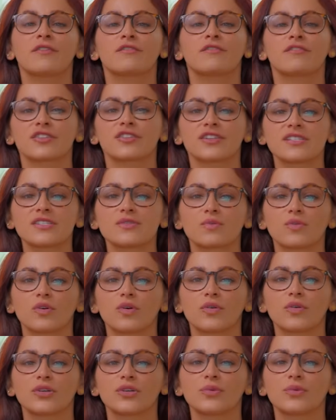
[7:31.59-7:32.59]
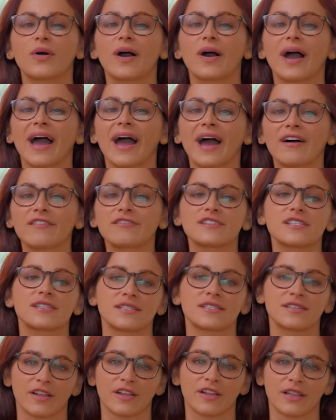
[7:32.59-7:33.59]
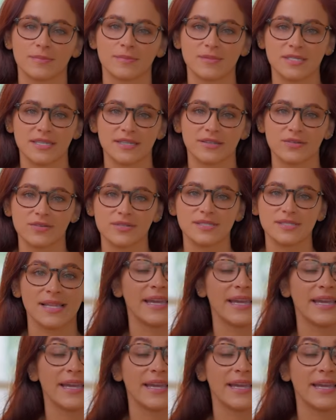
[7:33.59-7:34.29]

For this role, you will have to develop skills